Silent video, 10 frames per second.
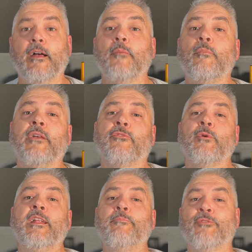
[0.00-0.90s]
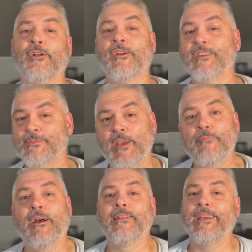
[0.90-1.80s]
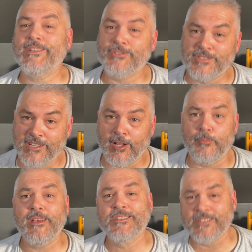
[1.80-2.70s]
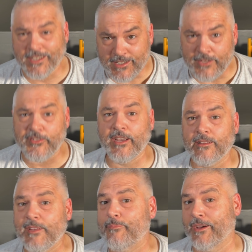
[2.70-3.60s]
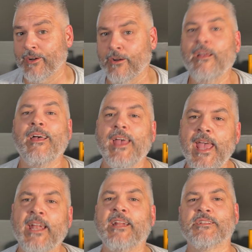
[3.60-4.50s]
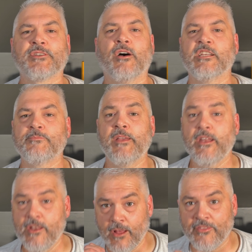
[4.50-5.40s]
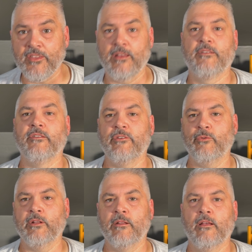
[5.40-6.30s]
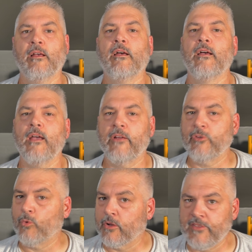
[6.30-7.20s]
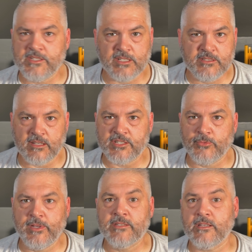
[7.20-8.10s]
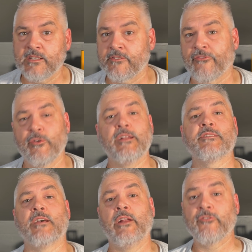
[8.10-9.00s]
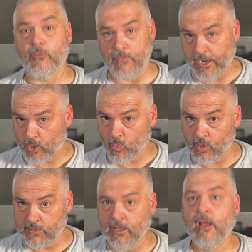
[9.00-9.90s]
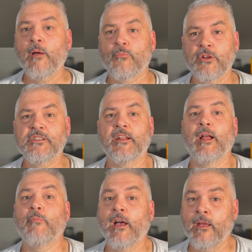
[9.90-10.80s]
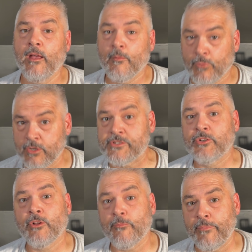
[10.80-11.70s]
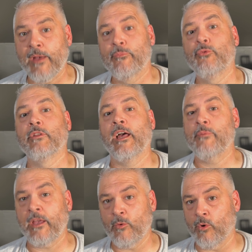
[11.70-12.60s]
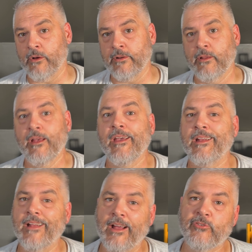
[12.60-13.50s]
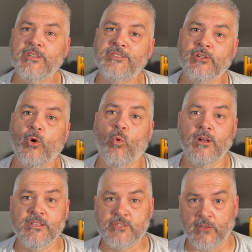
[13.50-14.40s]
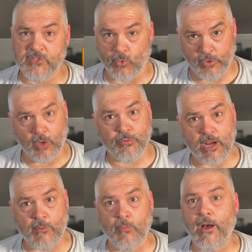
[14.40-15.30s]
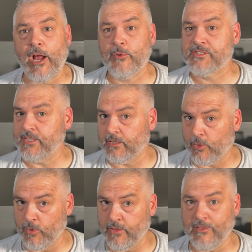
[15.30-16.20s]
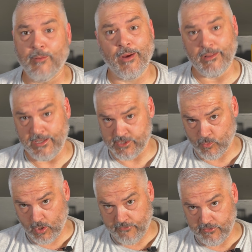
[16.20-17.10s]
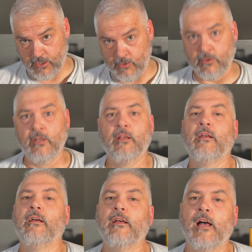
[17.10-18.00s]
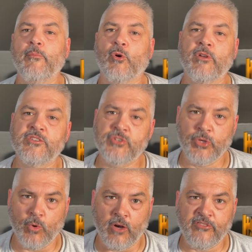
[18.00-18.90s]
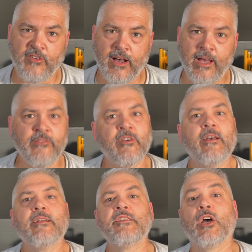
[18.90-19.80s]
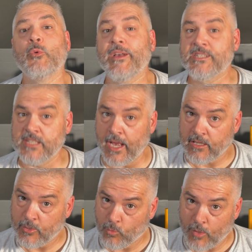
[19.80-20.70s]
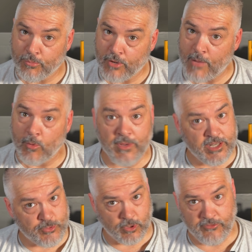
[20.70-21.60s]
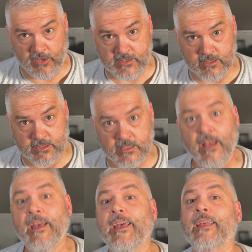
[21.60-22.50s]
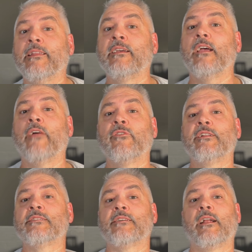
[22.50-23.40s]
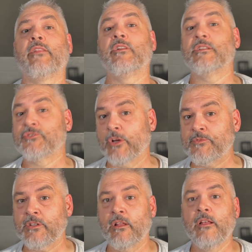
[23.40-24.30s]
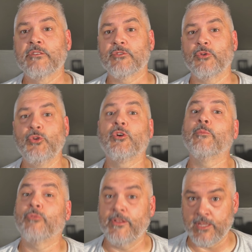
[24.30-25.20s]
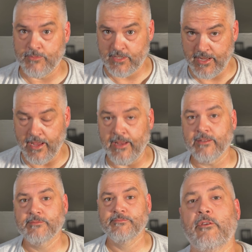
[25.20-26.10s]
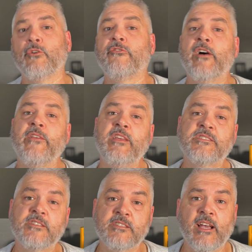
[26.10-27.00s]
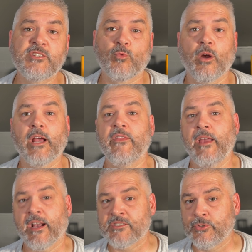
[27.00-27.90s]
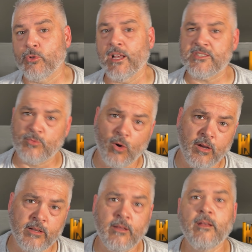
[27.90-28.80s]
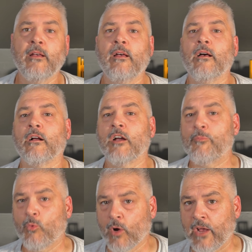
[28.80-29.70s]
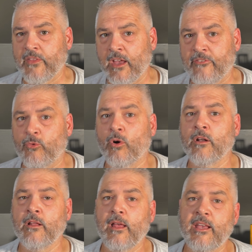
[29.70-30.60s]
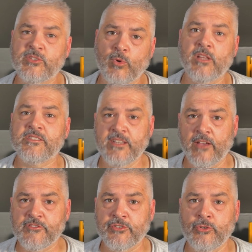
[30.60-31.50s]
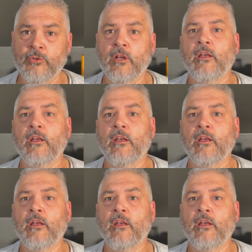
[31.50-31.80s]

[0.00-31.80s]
My 3D printer has made my laser setup significantly better, and it has cost me nothing to do it. Every one of these accessories is a free design from MakerWorld, printed on my personal BambuLab A1, and every single one solves a real problem I was dealing with in my laser workflow. I'm going to show you all 5, tell you exactly what problem each one fixes, and link every design in the description so you can print them today. You'll find these designs work on the xTool S1, a couple work on the F1, as well as the F2.